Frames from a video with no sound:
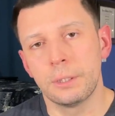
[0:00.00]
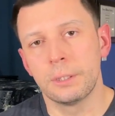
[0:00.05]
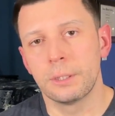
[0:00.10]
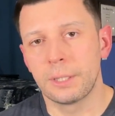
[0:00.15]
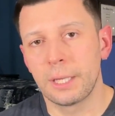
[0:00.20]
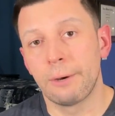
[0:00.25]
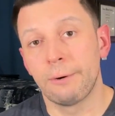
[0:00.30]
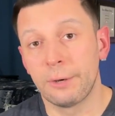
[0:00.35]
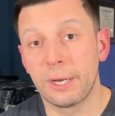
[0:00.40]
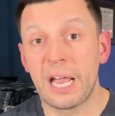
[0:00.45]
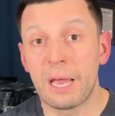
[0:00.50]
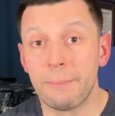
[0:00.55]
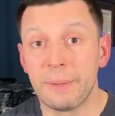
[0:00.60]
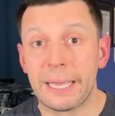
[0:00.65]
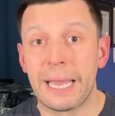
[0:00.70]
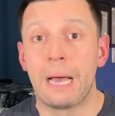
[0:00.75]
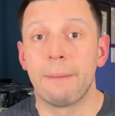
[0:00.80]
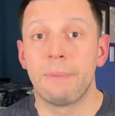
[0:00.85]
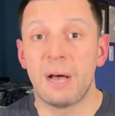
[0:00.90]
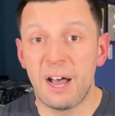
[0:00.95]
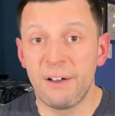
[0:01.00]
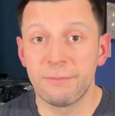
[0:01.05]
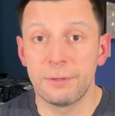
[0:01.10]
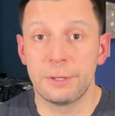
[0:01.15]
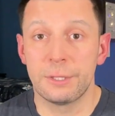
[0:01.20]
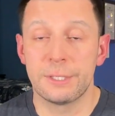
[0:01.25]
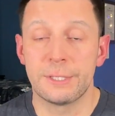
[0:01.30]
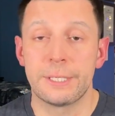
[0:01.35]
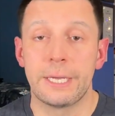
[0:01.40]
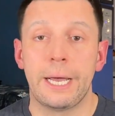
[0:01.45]
that were coming up after
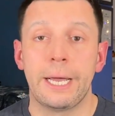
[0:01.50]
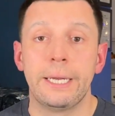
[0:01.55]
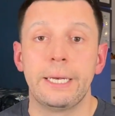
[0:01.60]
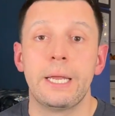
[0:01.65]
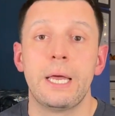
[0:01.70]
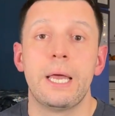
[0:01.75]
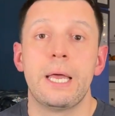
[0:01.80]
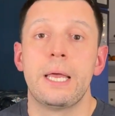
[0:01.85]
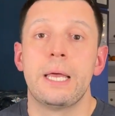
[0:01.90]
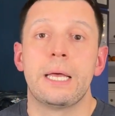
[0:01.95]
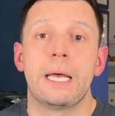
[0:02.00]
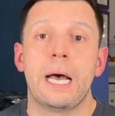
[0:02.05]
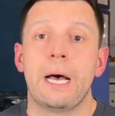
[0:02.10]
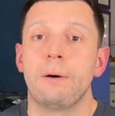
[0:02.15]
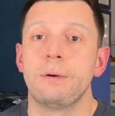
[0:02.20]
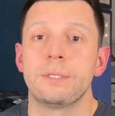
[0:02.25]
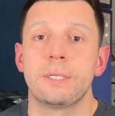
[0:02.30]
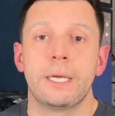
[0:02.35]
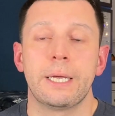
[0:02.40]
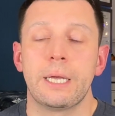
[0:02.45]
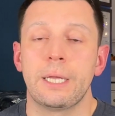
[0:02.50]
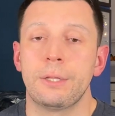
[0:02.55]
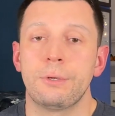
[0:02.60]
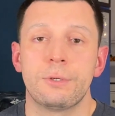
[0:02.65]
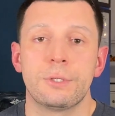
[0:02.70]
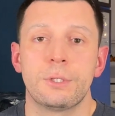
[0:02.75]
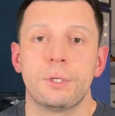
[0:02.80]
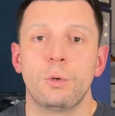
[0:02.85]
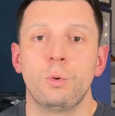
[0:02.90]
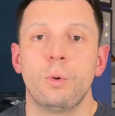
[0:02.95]
the sign, I was like,
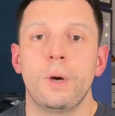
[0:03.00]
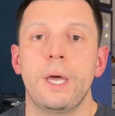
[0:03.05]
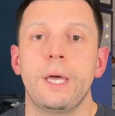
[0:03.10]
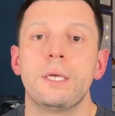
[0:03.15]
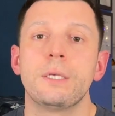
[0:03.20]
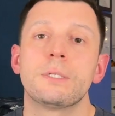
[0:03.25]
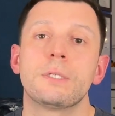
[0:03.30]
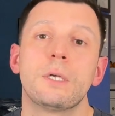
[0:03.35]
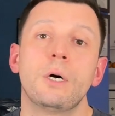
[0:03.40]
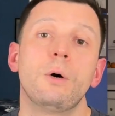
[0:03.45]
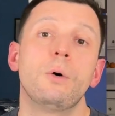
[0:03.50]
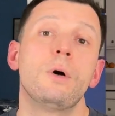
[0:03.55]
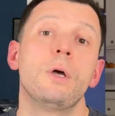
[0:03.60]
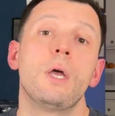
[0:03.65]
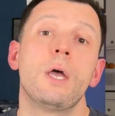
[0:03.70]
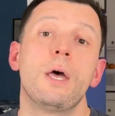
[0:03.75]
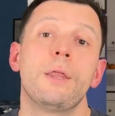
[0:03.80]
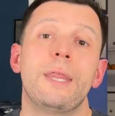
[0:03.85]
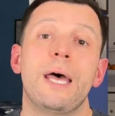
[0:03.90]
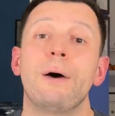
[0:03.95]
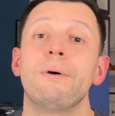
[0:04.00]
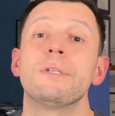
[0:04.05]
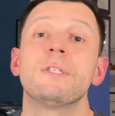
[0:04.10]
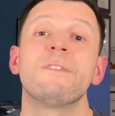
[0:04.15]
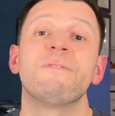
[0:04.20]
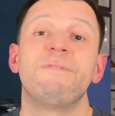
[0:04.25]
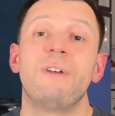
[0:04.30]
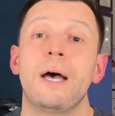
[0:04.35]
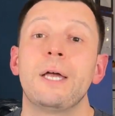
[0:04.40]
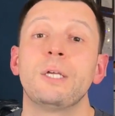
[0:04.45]
there's no way. So that was the
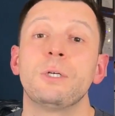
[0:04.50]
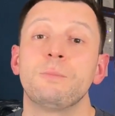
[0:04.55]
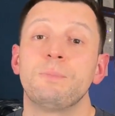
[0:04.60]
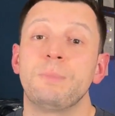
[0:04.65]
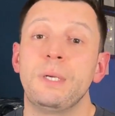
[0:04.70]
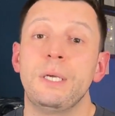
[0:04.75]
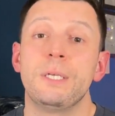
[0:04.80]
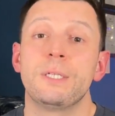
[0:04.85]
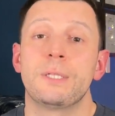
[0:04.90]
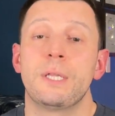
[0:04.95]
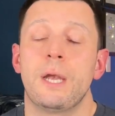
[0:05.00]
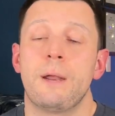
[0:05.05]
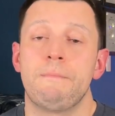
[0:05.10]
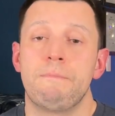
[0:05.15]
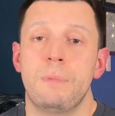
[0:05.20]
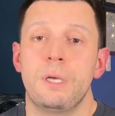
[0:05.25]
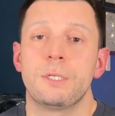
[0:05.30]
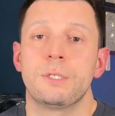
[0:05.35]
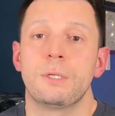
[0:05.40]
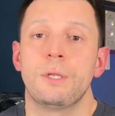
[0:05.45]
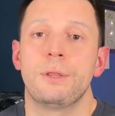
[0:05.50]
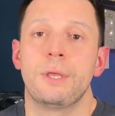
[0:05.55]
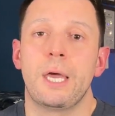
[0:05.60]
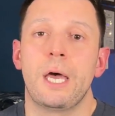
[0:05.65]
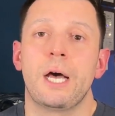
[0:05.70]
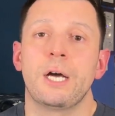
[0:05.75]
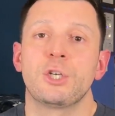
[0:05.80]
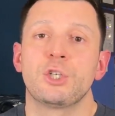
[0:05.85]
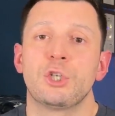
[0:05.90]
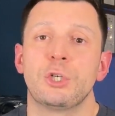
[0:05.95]
final piece that I missed at the
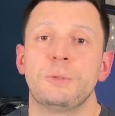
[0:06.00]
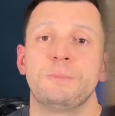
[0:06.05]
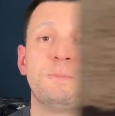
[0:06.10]
auction.